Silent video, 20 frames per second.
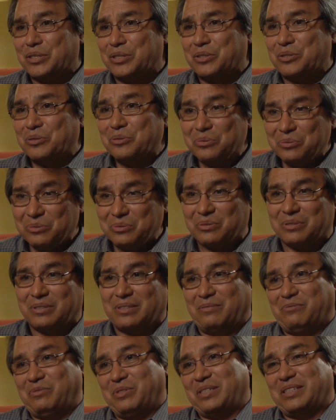use
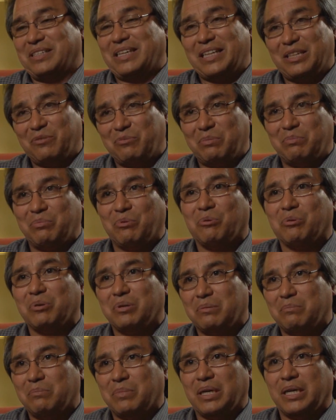a visit and the
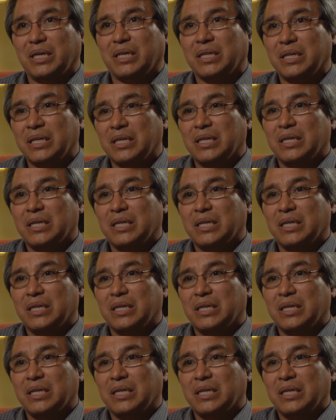report by